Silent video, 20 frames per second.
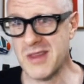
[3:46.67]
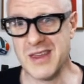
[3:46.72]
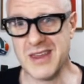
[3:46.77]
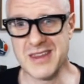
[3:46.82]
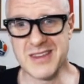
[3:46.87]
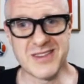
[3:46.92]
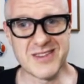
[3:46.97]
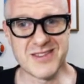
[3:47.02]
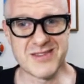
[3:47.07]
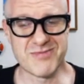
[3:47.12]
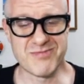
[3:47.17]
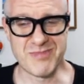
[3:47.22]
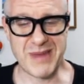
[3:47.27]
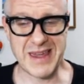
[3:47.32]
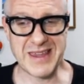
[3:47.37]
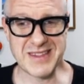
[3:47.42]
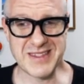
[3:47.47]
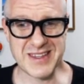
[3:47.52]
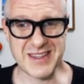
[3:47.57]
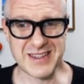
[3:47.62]
is
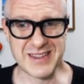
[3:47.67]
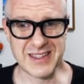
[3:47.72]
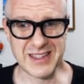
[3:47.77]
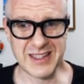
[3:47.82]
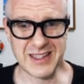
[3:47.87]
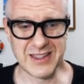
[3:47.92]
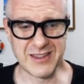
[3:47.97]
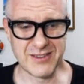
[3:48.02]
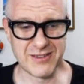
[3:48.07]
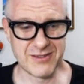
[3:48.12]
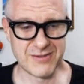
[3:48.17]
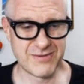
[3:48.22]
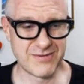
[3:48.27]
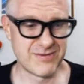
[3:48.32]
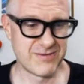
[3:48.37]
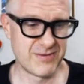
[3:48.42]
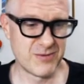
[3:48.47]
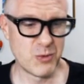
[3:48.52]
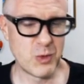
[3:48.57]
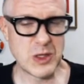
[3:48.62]
basically,
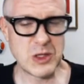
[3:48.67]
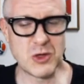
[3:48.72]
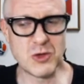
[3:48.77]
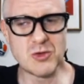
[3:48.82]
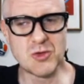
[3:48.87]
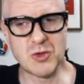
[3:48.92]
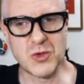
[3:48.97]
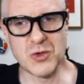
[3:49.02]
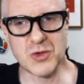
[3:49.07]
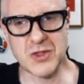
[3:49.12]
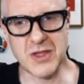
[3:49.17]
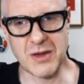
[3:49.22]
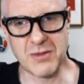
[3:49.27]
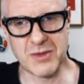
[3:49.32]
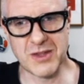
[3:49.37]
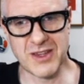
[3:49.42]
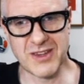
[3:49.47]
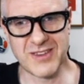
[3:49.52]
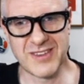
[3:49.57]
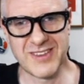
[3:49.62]
when you do
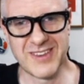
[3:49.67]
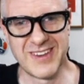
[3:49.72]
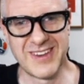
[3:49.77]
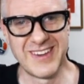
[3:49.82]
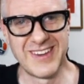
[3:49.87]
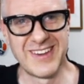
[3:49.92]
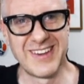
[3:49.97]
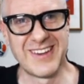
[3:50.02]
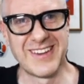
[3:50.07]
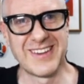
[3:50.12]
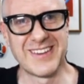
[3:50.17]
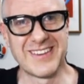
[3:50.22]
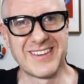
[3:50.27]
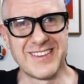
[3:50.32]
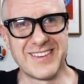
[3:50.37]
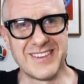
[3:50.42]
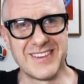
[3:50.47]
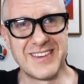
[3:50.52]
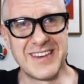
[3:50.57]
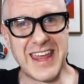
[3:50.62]
something
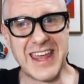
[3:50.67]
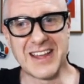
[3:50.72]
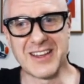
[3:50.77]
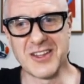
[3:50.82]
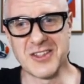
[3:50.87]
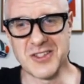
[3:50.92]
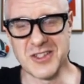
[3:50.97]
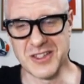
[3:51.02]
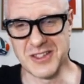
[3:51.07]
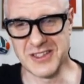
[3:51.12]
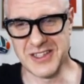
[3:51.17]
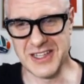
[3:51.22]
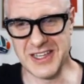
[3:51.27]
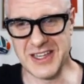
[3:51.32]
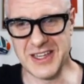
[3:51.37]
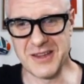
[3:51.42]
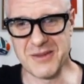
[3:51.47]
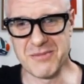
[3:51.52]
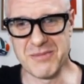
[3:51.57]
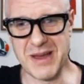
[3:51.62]

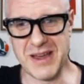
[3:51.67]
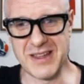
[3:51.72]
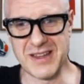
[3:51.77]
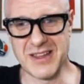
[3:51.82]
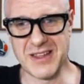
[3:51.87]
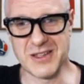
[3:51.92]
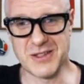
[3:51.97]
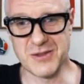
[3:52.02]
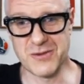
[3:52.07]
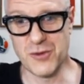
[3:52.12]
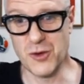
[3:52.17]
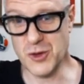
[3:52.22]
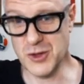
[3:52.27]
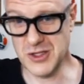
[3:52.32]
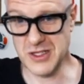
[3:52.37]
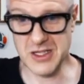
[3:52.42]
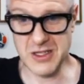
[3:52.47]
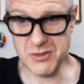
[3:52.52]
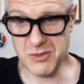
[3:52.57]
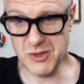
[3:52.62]
negligently, but it's
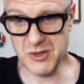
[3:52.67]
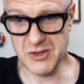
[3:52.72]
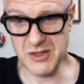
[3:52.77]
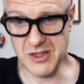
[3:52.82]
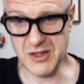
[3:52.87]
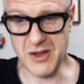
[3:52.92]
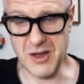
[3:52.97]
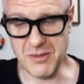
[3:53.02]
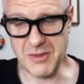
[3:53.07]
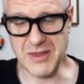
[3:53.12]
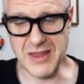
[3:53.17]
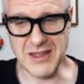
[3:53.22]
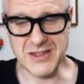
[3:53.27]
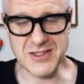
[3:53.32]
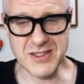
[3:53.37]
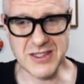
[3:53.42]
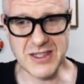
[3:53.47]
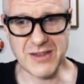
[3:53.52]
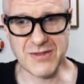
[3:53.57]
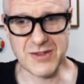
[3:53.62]
foreseeable, you know, I mean,
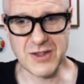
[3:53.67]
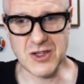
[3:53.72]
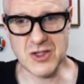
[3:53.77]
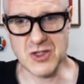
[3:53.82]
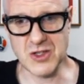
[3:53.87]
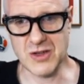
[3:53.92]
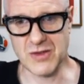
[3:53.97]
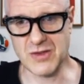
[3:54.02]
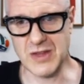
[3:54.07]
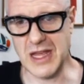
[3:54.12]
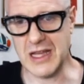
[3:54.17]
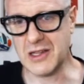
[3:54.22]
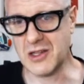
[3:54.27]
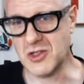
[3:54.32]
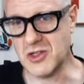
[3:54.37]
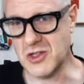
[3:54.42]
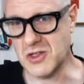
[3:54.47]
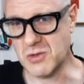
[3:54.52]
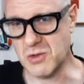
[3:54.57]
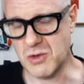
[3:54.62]
that's the definition of
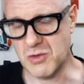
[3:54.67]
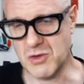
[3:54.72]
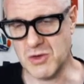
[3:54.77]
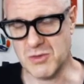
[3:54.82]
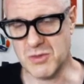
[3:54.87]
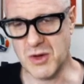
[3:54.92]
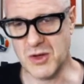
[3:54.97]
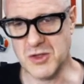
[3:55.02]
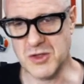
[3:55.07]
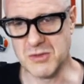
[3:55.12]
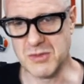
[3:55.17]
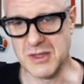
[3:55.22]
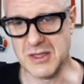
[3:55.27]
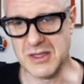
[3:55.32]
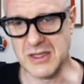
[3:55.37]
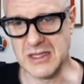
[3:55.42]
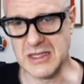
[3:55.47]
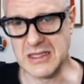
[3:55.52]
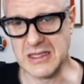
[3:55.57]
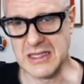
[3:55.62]
negligence with
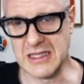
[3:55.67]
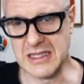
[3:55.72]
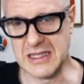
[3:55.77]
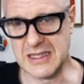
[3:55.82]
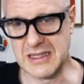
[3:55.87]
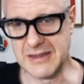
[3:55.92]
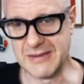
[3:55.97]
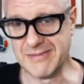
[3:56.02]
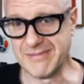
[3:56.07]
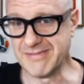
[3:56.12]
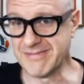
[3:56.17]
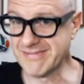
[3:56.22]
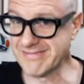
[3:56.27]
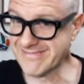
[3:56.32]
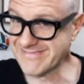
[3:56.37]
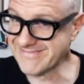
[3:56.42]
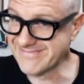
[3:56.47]
responsibility. And